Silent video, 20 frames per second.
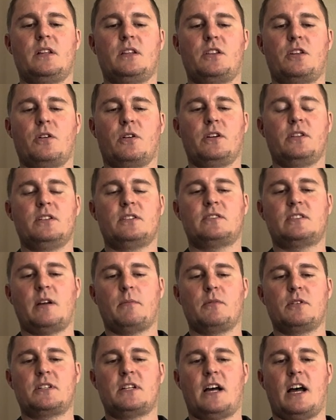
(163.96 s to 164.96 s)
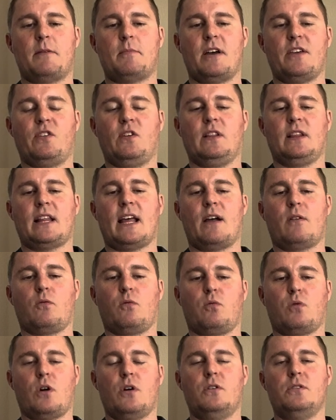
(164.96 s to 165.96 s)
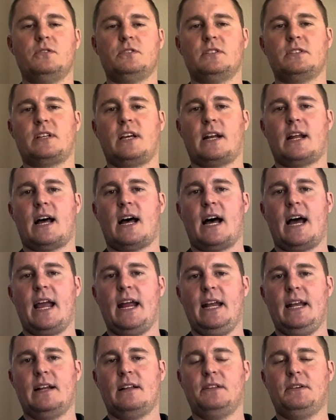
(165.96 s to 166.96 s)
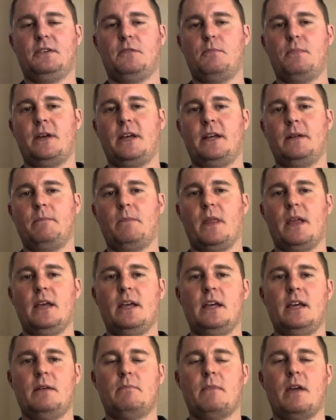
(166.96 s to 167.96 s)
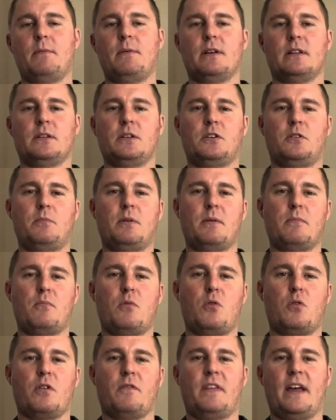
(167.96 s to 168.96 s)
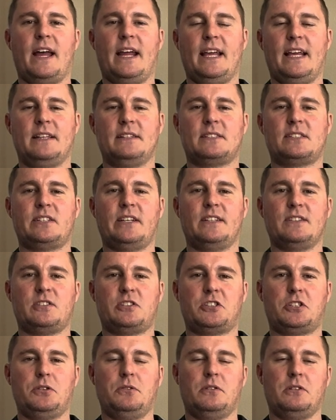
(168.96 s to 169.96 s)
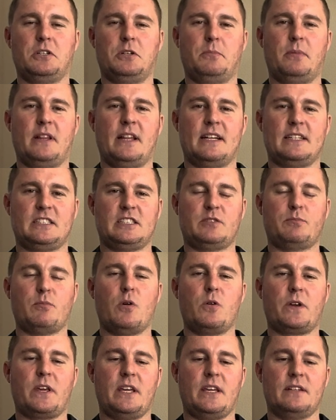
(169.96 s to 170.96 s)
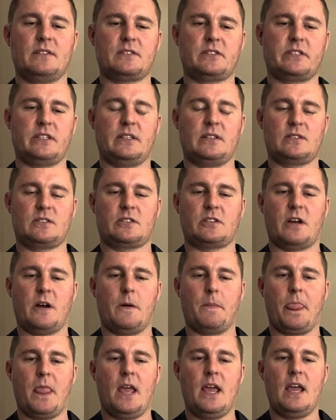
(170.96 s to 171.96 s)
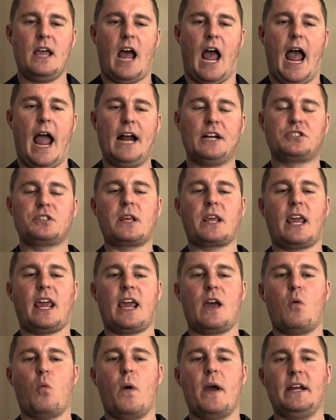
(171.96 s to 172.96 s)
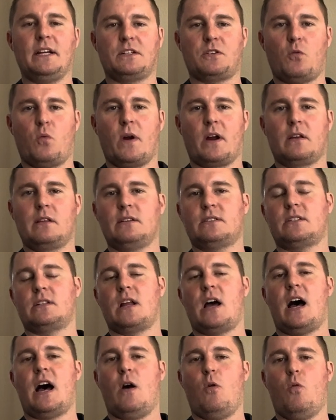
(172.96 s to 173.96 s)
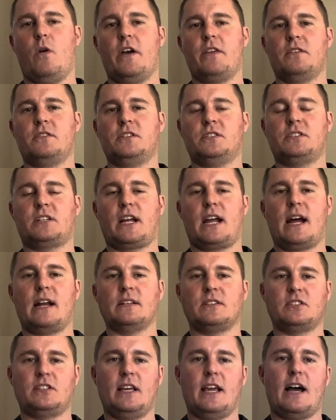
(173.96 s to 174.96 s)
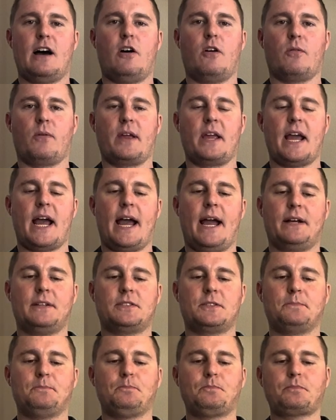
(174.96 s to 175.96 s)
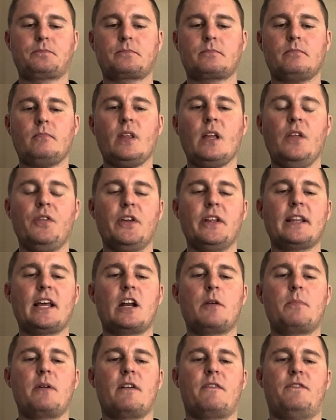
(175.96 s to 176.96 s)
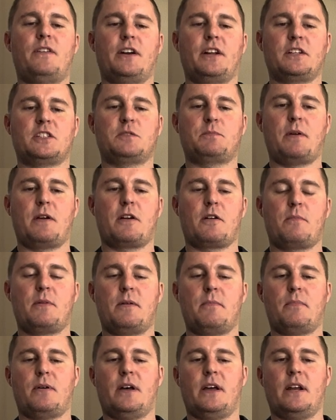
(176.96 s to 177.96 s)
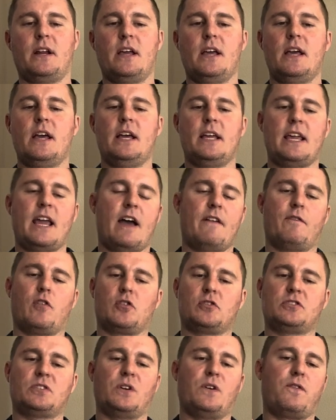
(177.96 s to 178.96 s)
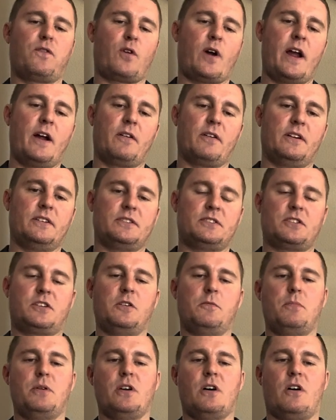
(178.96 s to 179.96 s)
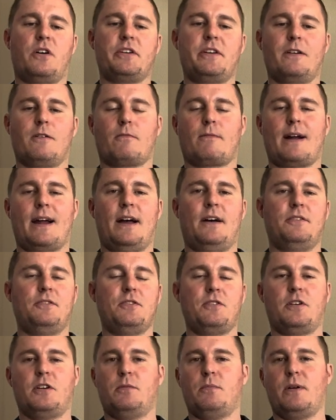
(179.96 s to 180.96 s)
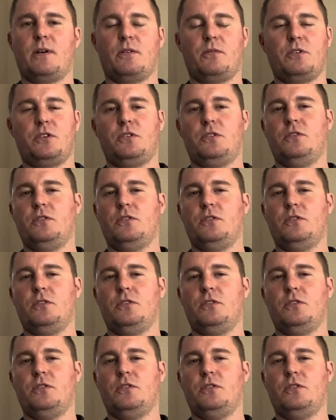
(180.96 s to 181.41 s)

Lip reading: during the summertime, I think that rose is going to heighten a little bit, maybe a little bit more of that incense too, a little bit of that smoky incense. So I actually can't wait to wear this in hot weather just to kind of see how it reacts. I think that'll be a fun experiment, but yeah, versatile fragrance, could be all year round. You could be,